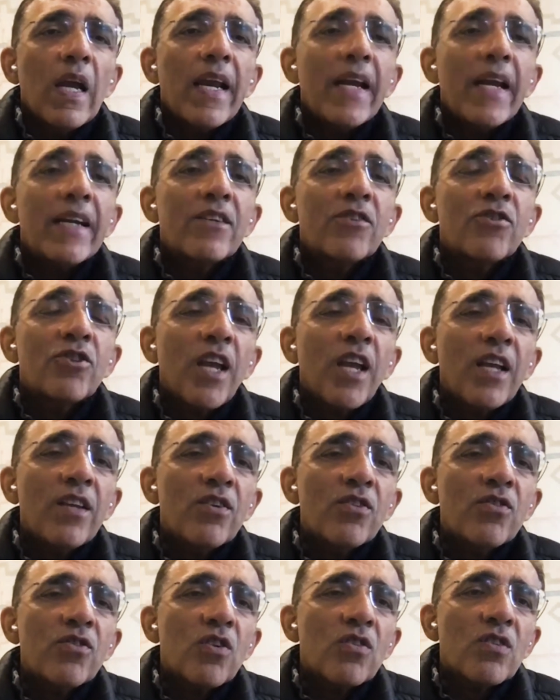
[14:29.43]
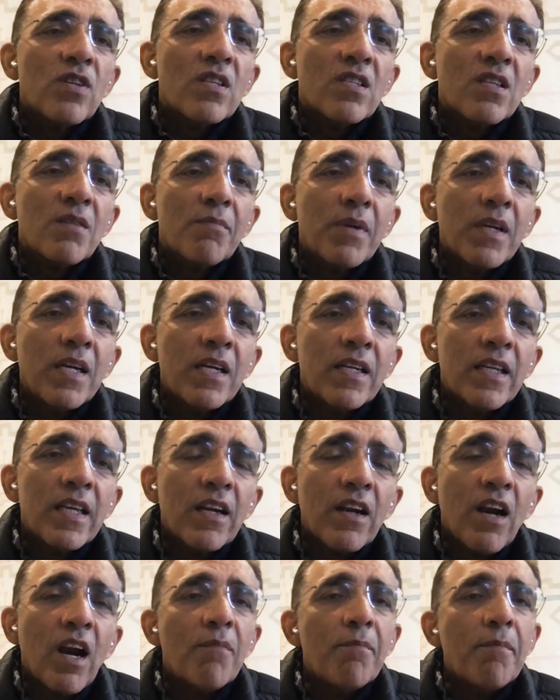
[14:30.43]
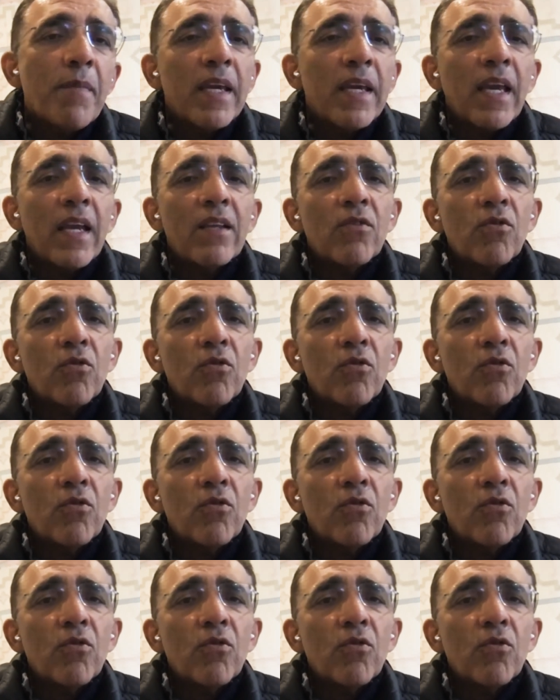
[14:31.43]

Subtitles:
It changes your sensibility around making